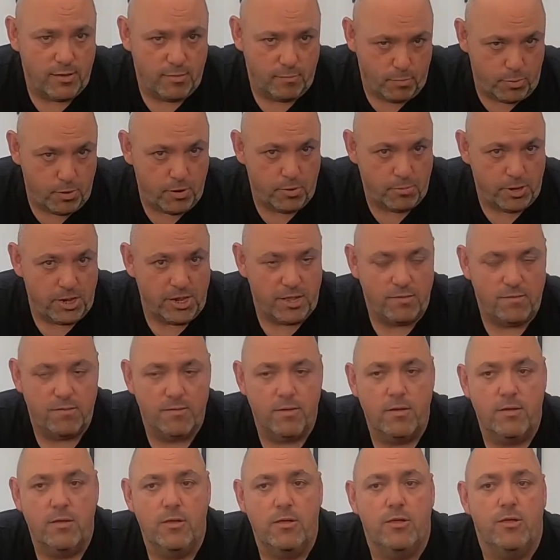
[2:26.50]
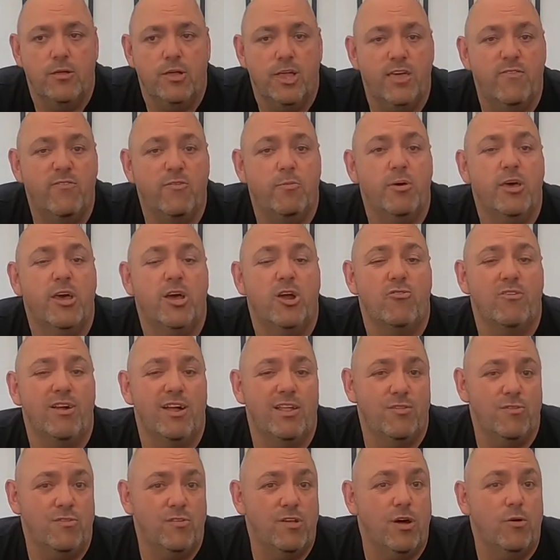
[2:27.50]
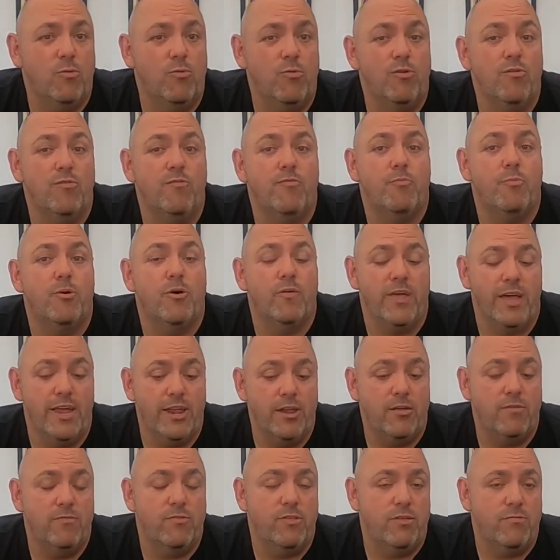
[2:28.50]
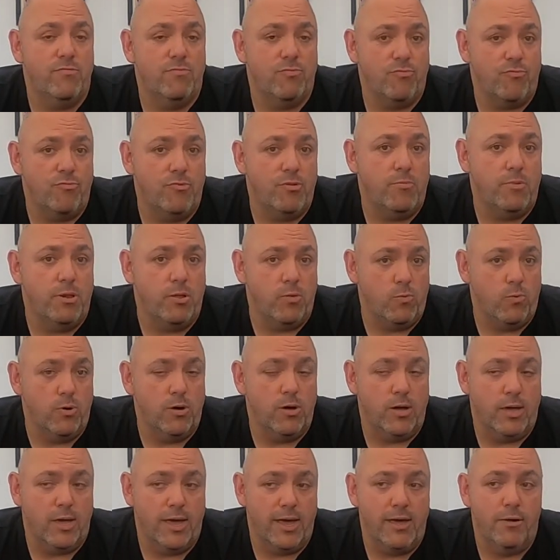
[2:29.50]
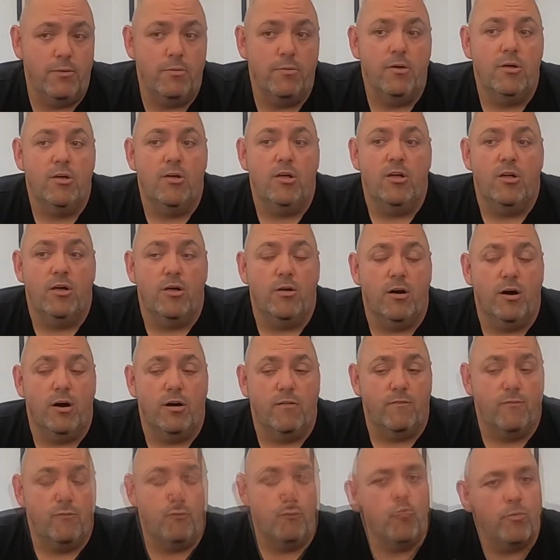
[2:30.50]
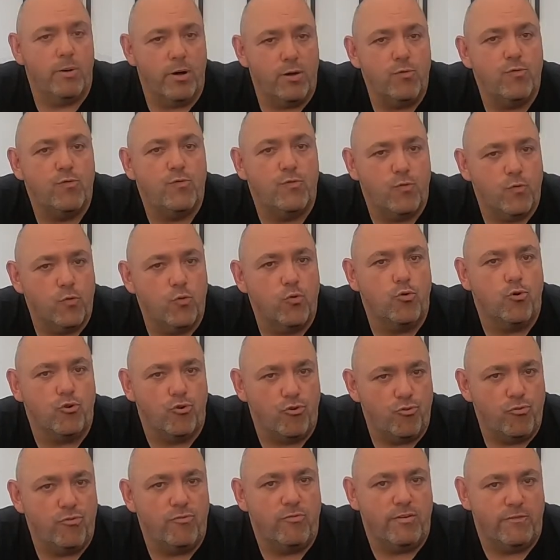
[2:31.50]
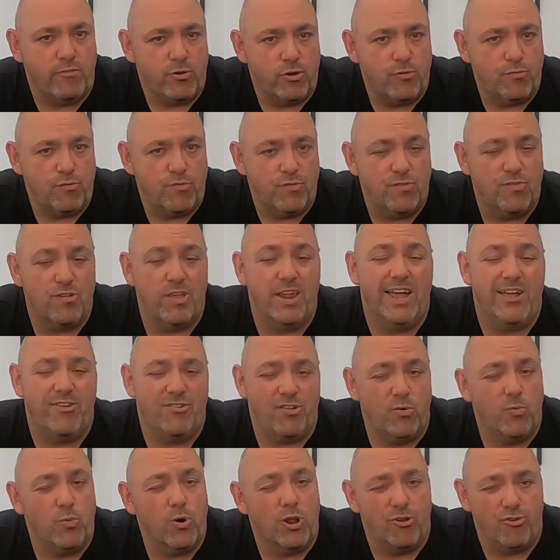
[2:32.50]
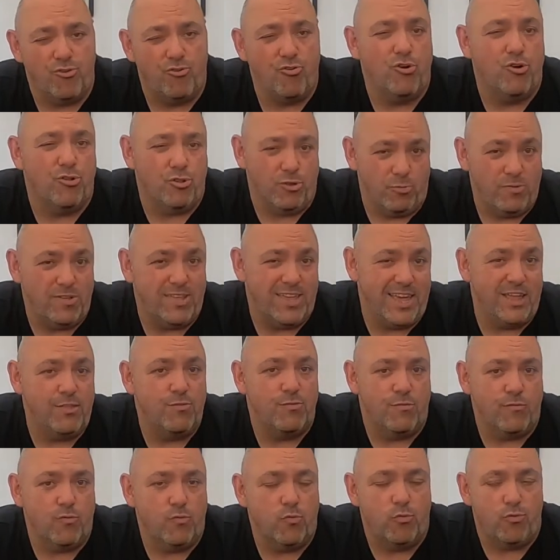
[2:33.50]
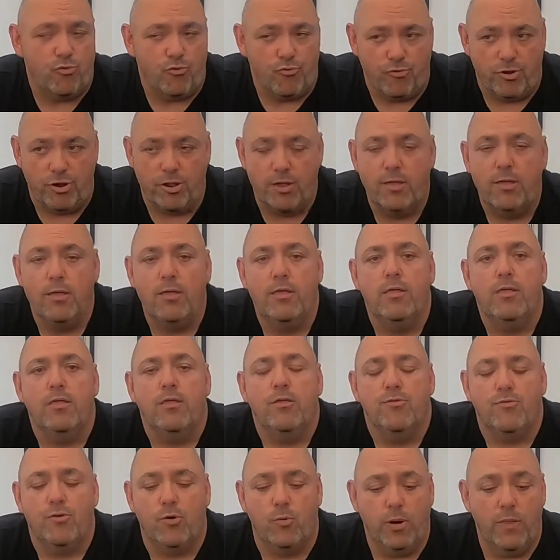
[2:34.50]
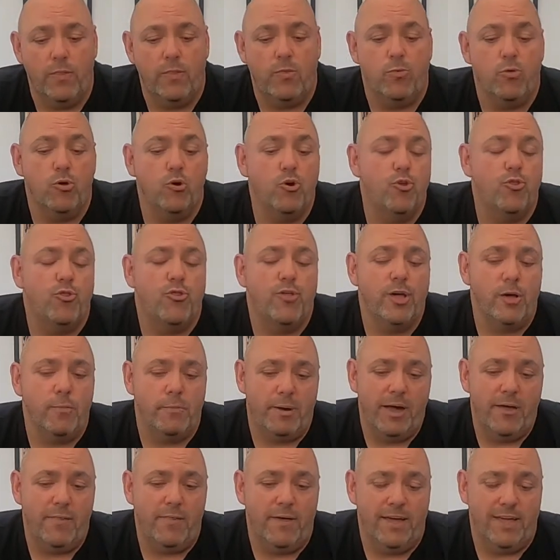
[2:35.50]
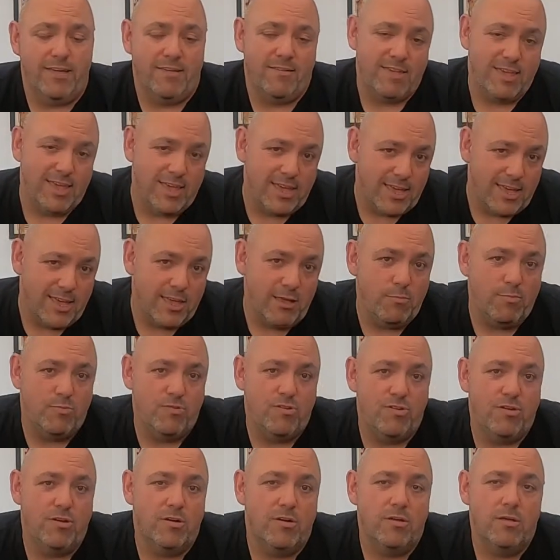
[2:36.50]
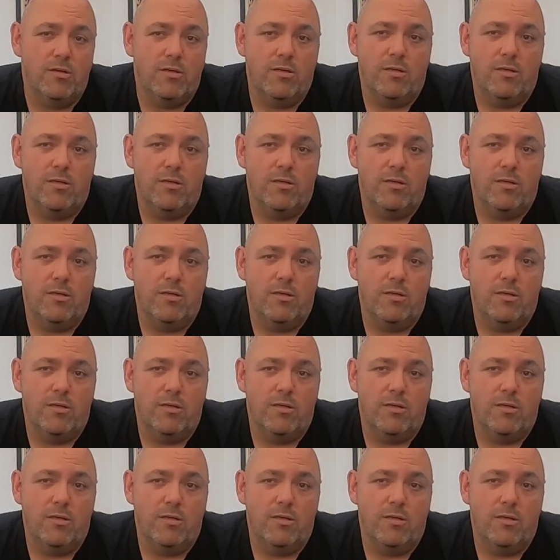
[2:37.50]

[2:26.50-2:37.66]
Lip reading: per minute, giving me a grand total of, by the end of the 3 minute workout, of almost 400 revolutions. And actually what I try and do is get to 400. So the good thing about that is it keeps the